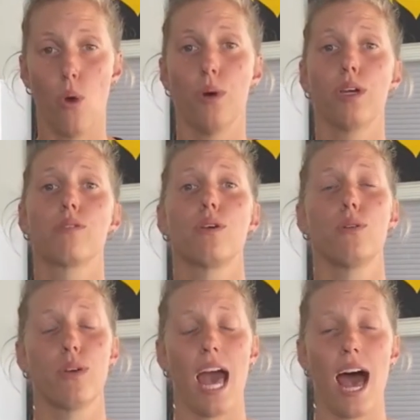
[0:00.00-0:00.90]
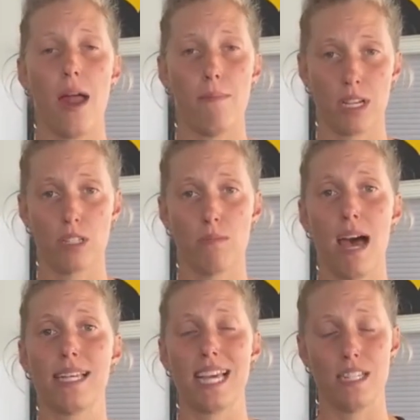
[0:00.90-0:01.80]
We also look at muscle
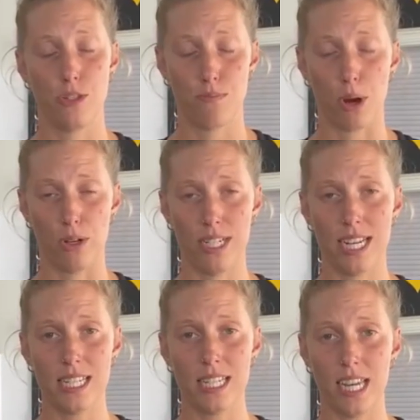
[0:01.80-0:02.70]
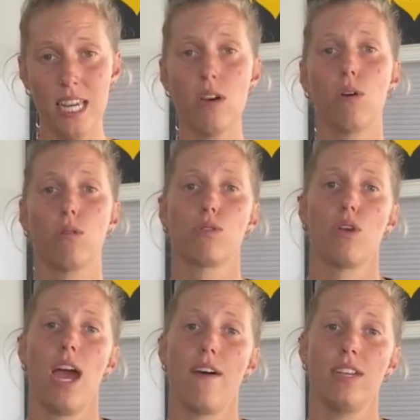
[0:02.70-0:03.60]
mass and bone density also
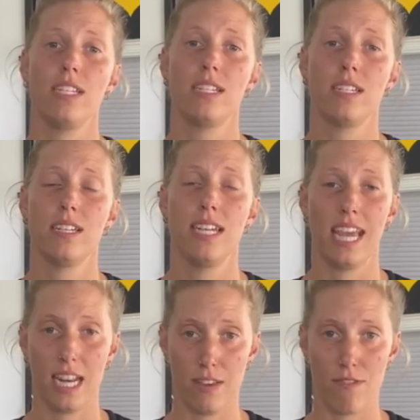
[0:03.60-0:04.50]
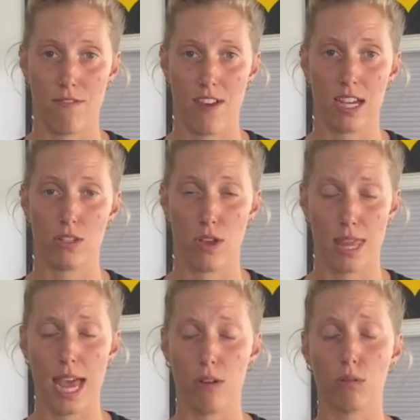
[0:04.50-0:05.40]
having negative effects, so
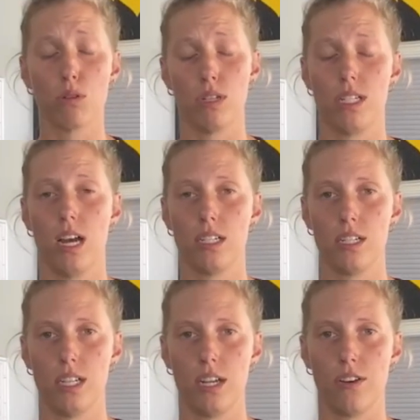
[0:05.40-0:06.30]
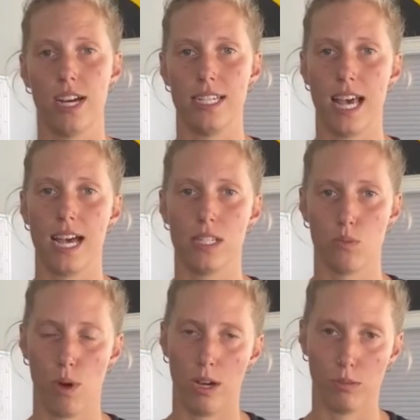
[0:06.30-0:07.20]
they also start to decrease as
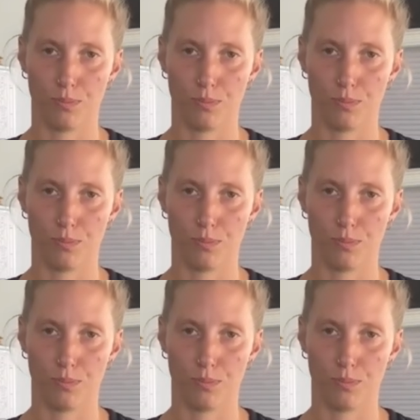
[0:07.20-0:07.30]
well.